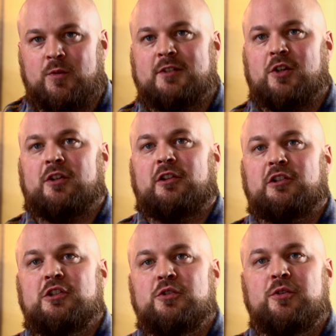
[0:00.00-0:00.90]
We start to
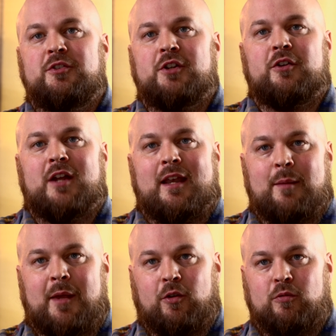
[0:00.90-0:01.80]
lose our
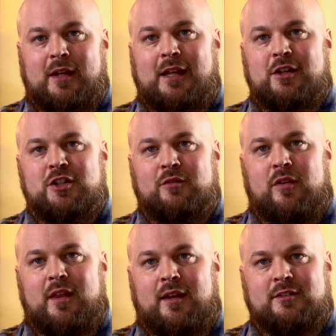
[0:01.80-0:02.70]
dynamic range.
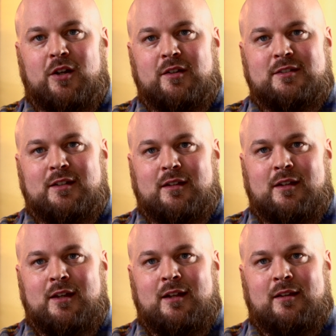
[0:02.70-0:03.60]
Everything starts to,
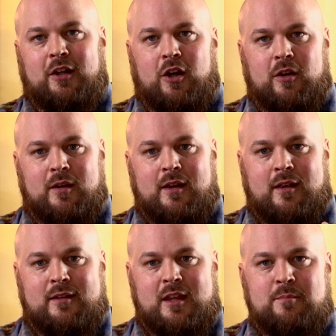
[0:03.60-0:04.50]
like
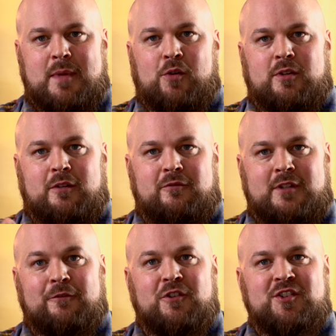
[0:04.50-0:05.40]
the amount of
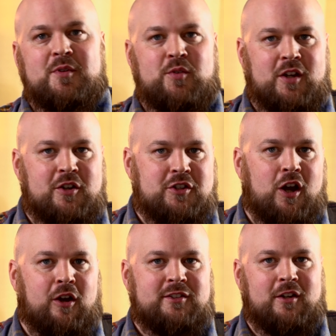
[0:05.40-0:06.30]
difference between our
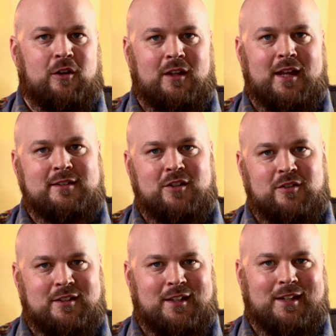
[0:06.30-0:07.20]
darks and our lights
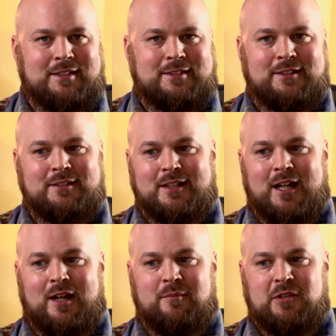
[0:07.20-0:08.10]
start to get
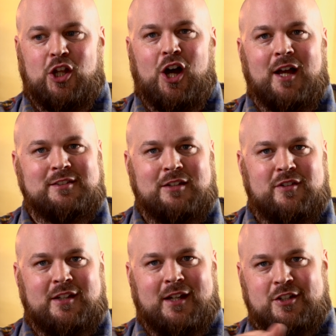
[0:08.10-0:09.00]
lost.
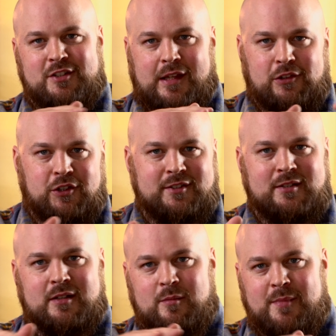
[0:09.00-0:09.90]
Everything kind of just like looks
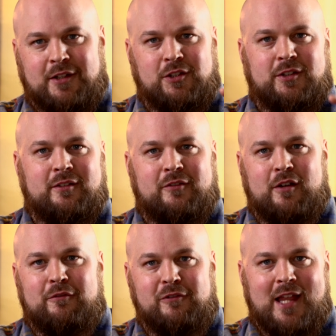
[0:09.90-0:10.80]
in the middle and
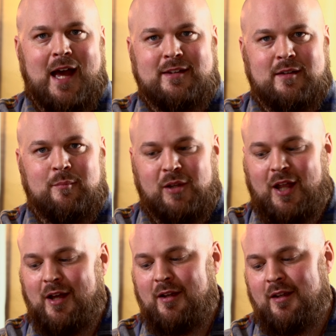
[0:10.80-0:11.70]
very flat and
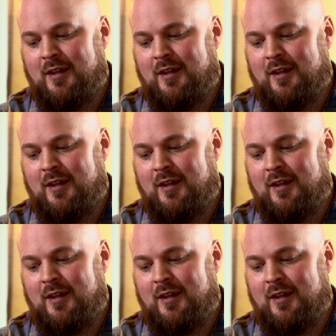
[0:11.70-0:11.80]
blah.